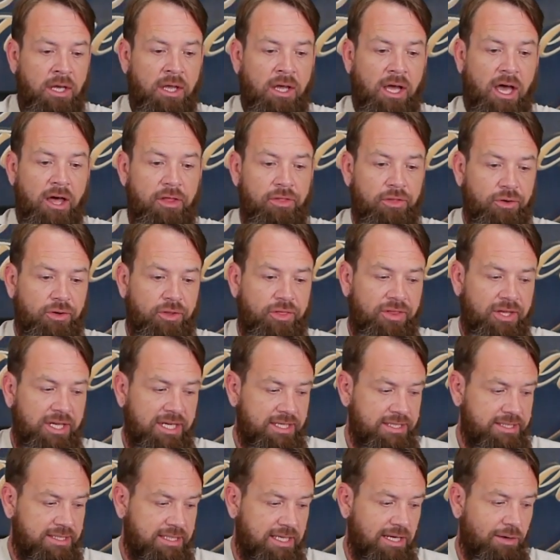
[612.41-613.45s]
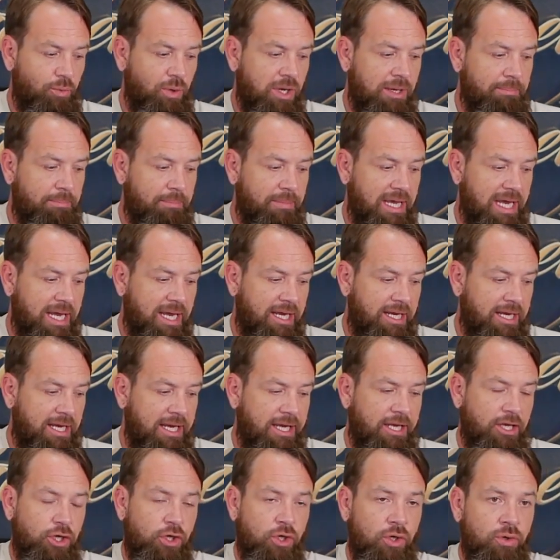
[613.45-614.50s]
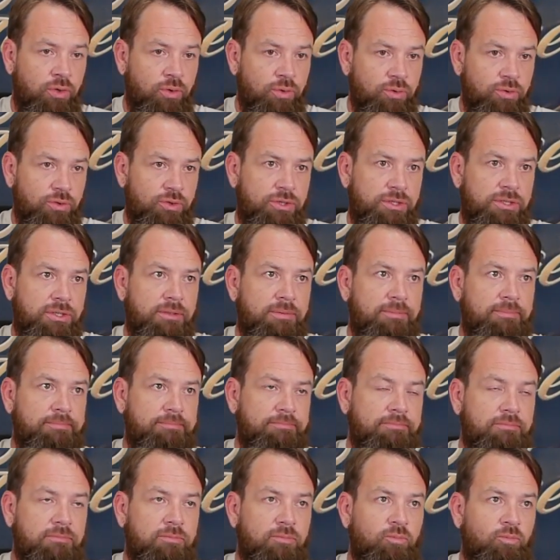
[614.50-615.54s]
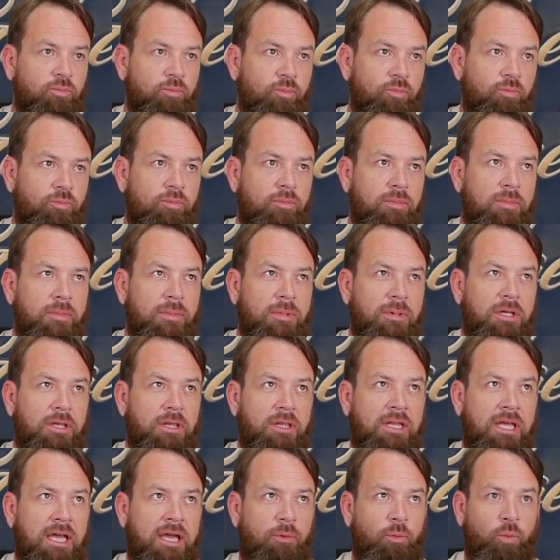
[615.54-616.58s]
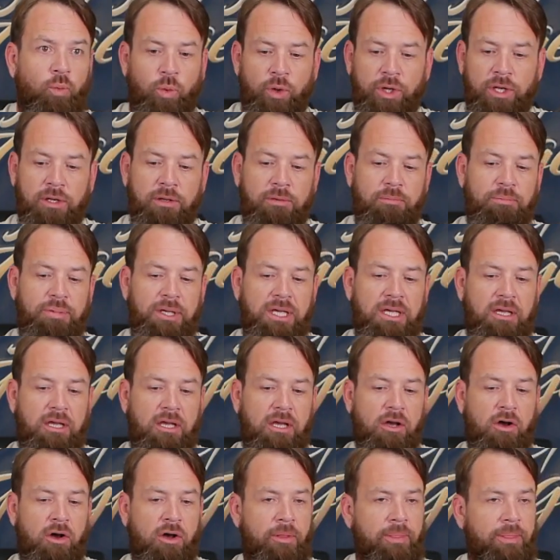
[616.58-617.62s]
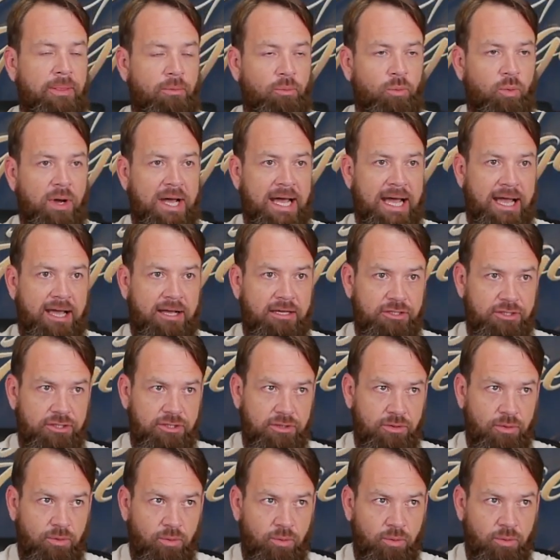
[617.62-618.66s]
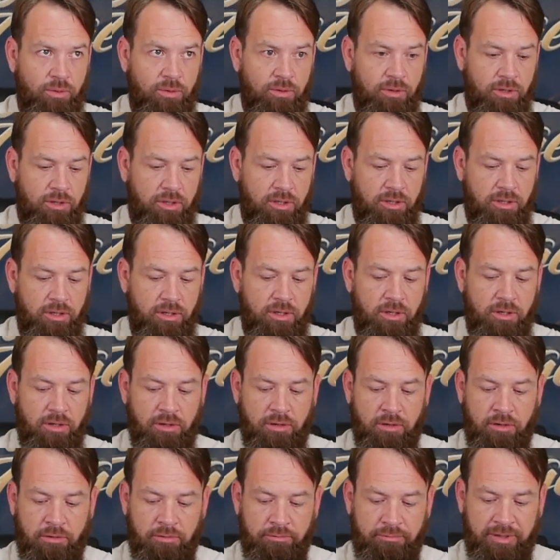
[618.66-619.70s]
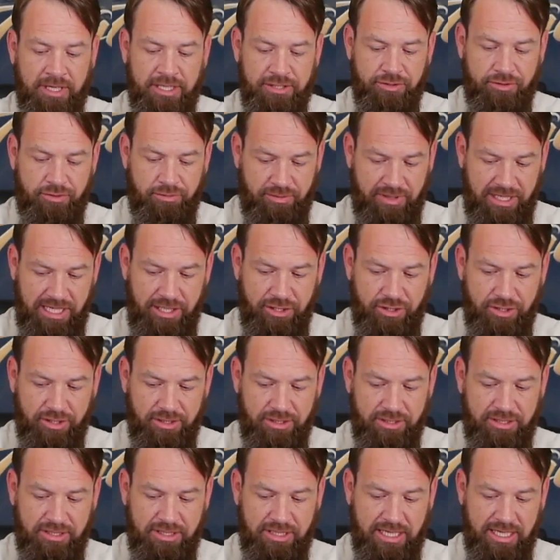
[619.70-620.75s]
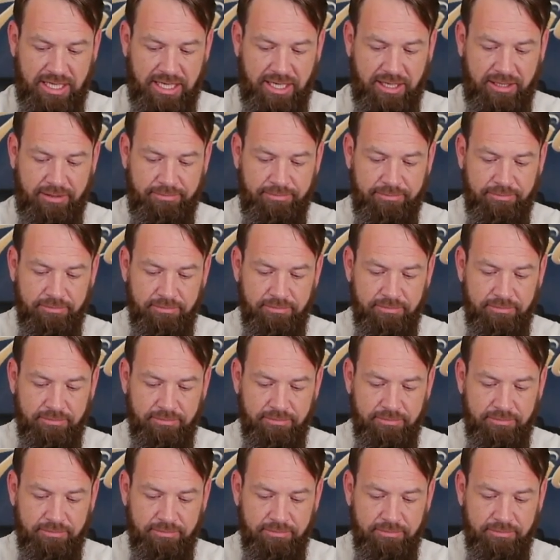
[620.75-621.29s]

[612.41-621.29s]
Other things that we may use that wouldn't be on the wax or restoration side